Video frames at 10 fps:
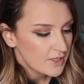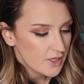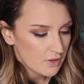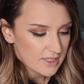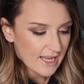
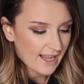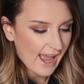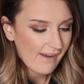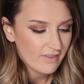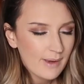So just like
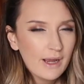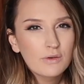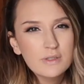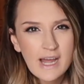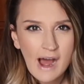having my
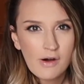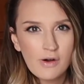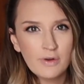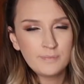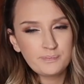own
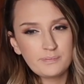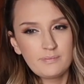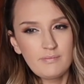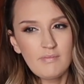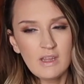towel
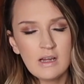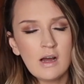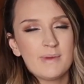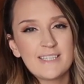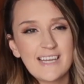
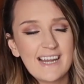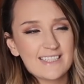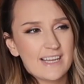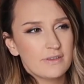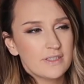is
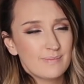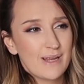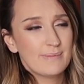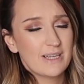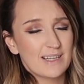nice. I know
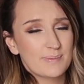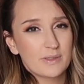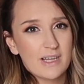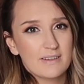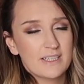sometimes
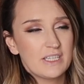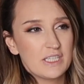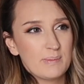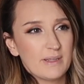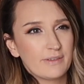hospital towels can
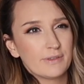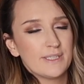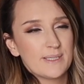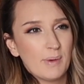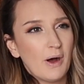just be like
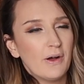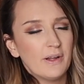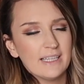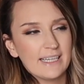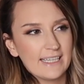really
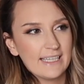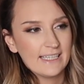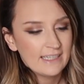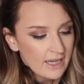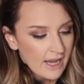small and like
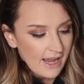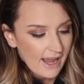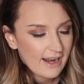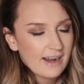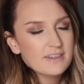and
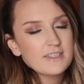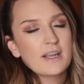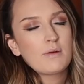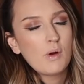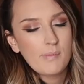I just
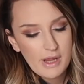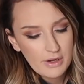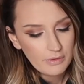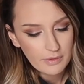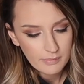like want my
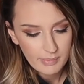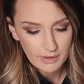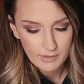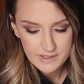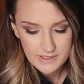own
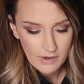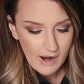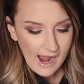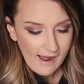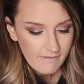big one, so
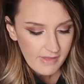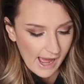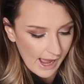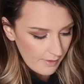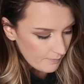I have
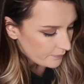that.